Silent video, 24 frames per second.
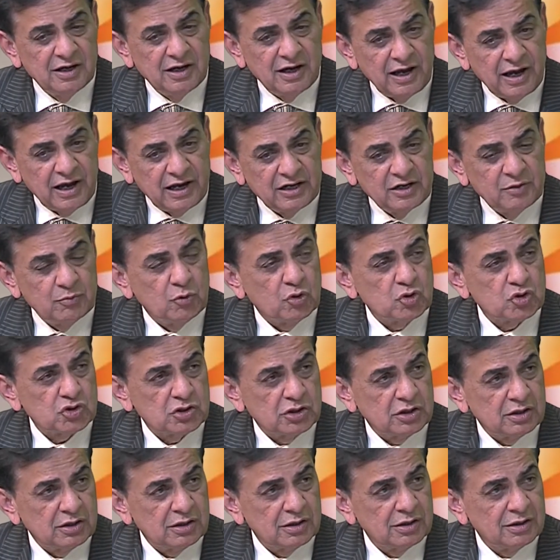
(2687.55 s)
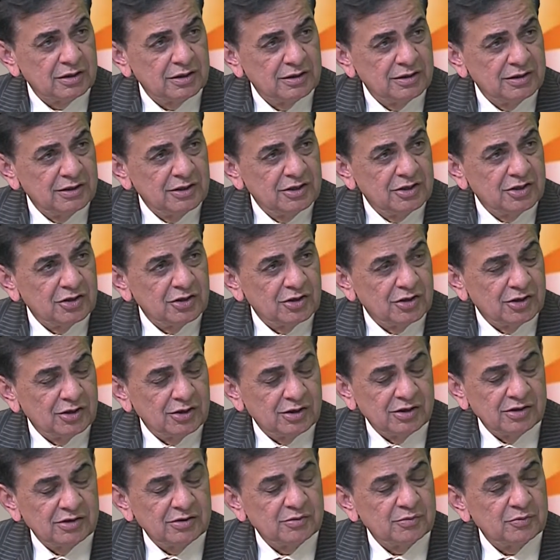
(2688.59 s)
and emotion
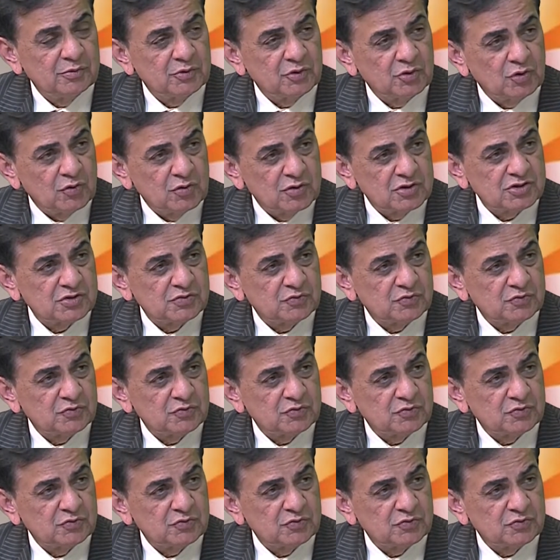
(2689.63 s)
towards